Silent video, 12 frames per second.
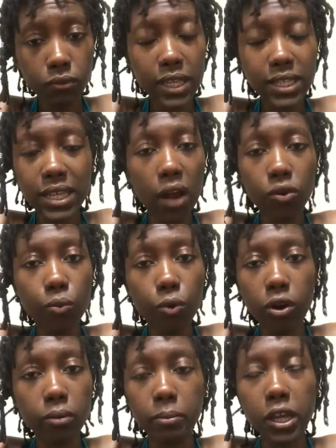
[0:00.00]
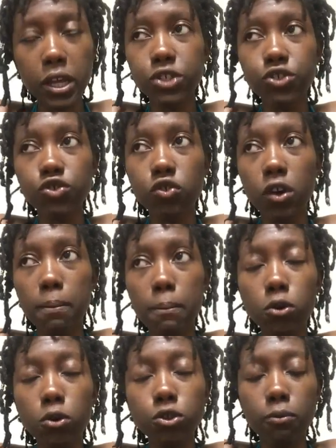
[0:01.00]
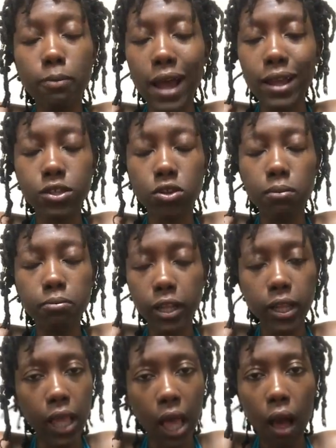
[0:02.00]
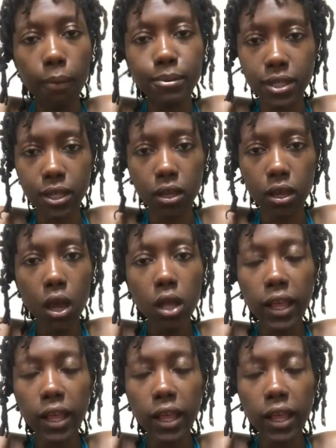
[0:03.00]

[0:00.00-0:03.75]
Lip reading: It's not going to work because your emotional bodies are completely opposite.